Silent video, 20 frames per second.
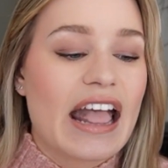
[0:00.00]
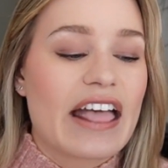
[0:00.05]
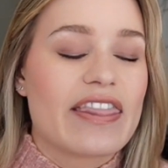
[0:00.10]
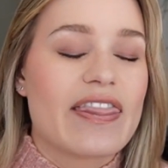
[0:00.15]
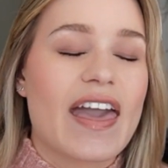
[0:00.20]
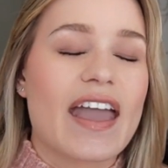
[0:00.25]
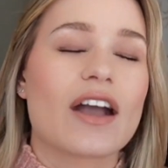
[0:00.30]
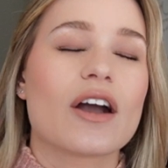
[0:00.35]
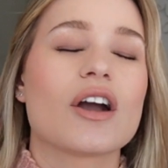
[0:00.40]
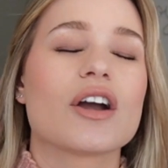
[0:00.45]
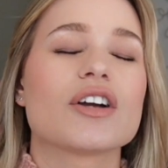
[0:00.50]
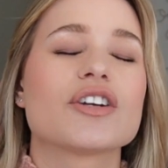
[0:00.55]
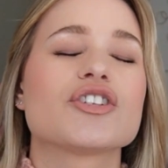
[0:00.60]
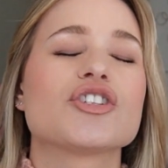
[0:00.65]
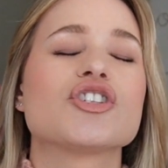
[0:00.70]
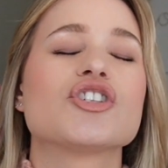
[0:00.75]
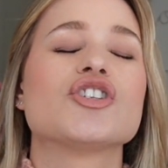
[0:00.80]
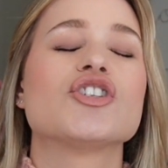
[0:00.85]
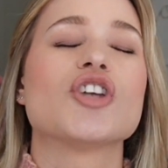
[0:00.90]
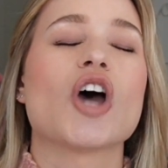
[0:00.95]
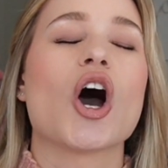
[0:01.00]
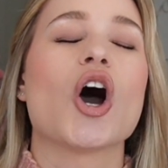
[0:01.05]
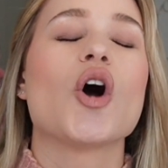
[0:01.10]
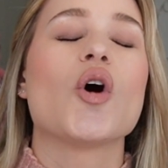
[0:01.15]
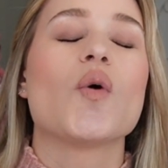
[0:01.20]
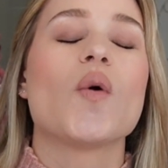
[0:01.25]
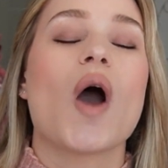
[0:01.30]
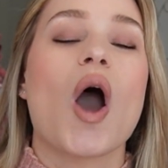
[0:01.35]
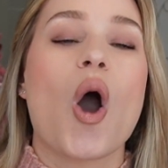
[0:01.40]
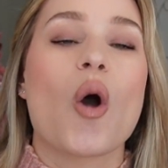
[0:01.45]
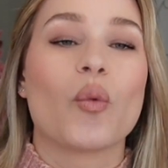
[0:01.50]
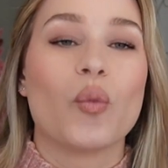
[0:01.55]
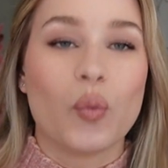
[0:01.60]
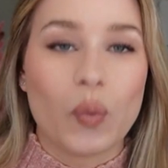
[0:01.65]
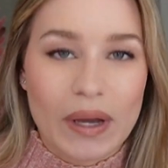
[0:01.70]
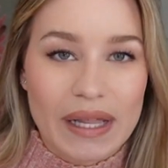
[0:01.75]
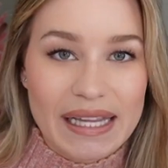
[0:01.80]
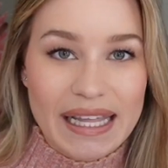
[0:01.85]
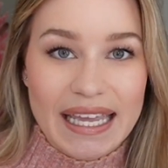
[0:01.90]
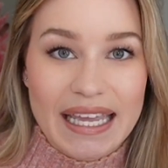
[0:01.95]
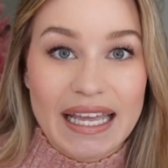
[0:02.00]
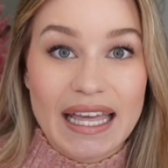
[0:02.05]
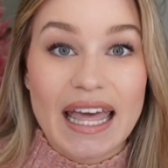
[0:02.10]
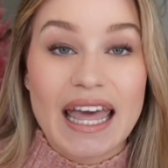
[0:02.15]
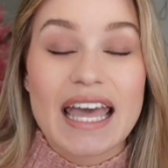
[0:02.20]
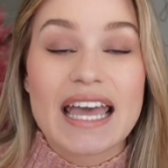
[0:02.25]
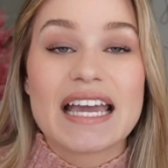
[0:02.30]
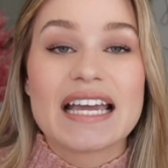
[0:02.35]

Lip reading: they are so willing